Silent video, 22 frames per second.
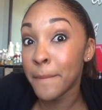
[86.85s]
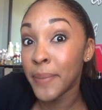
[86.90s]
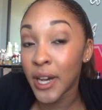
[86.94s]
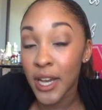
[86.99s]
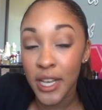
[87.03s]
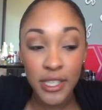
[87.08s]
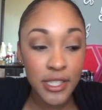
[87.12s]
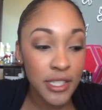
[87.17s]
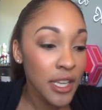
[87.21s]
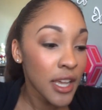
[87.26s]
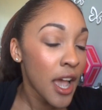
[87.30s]

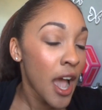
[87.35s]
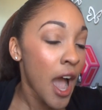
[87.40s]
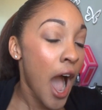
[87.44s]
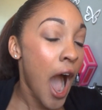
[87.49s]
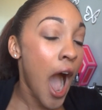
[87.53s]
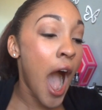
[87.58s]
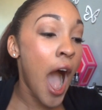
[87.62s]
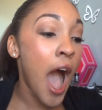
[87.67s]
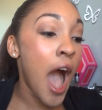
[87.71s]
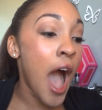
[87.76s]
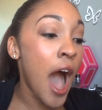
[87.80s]
But
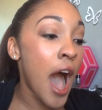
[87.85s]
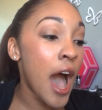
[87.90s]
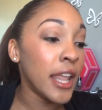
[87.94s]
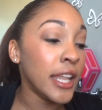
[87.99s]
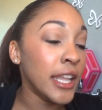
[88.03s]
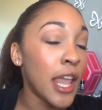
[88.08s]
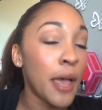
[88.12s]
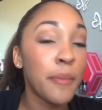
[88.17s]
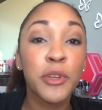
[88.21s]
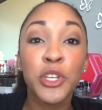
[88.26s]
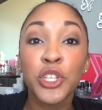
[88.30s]

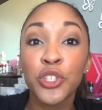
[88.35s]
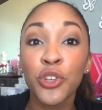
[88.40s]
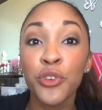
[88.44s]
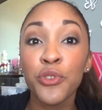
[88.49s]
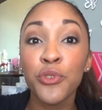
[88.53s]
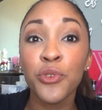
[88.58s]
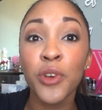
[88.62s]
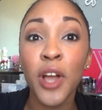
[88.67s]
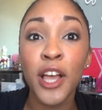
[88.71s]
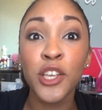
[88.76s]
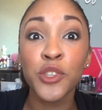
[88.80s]
let me show
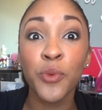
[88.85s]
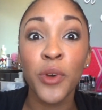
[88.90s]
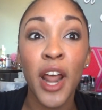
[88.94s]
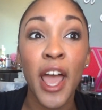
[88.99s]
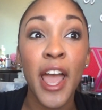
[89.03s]
you guys what